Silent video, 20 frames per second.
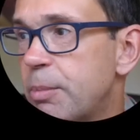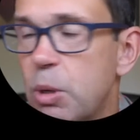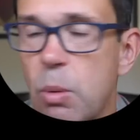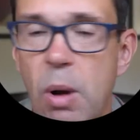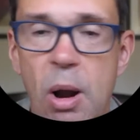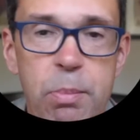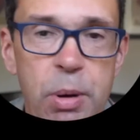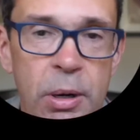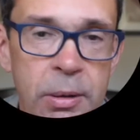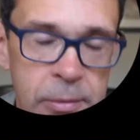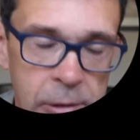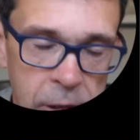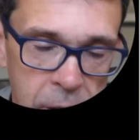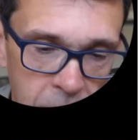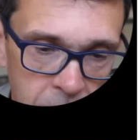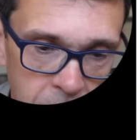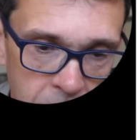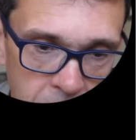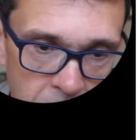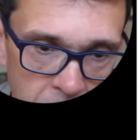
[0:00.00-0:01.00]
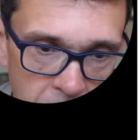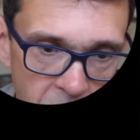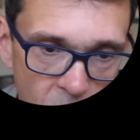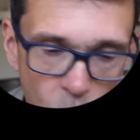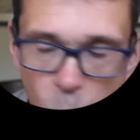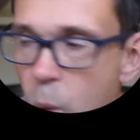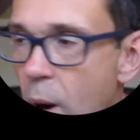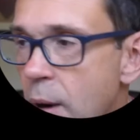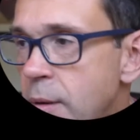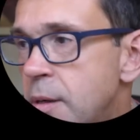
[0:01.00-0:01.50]
you open,
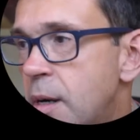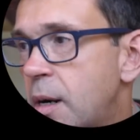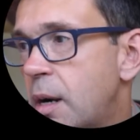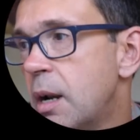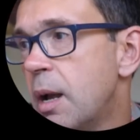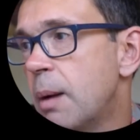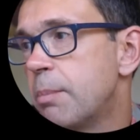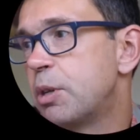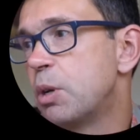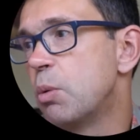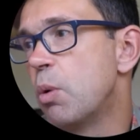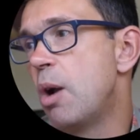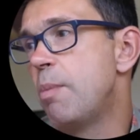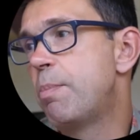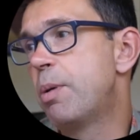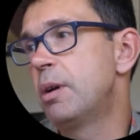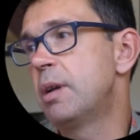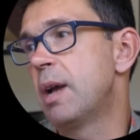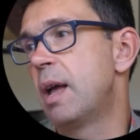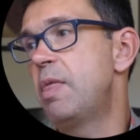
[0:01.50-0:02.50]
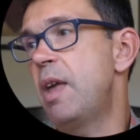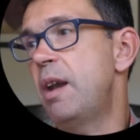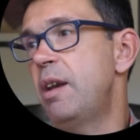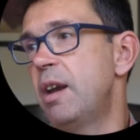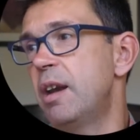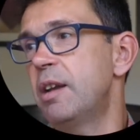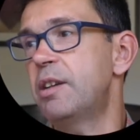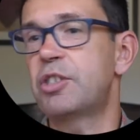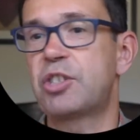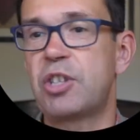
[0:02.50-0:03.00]
1 club you open, and then
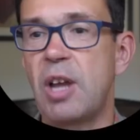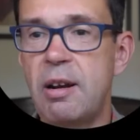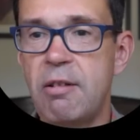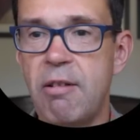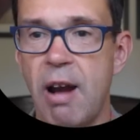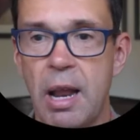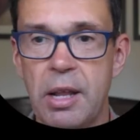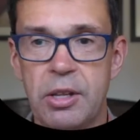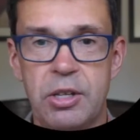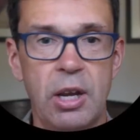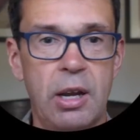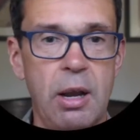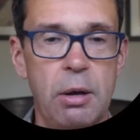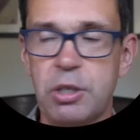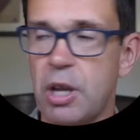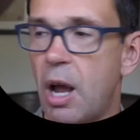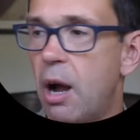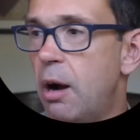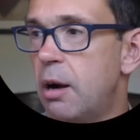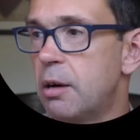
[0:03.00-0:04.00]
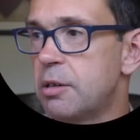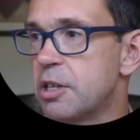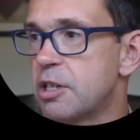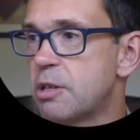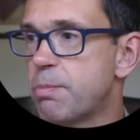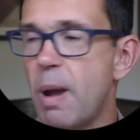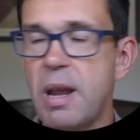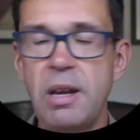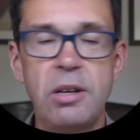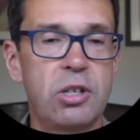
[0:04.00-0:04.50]
it accelerates. It goes a heart, a
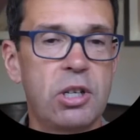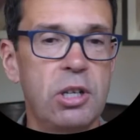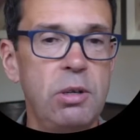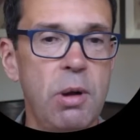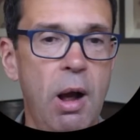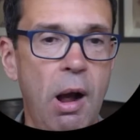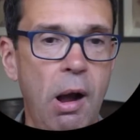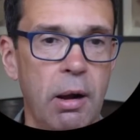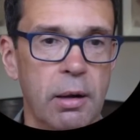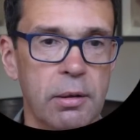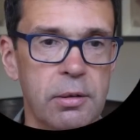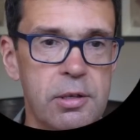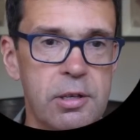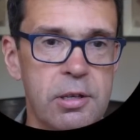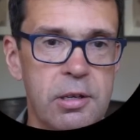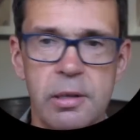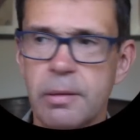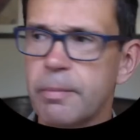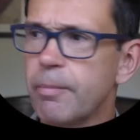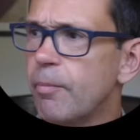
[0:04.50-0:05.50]
spade, 2 hearts.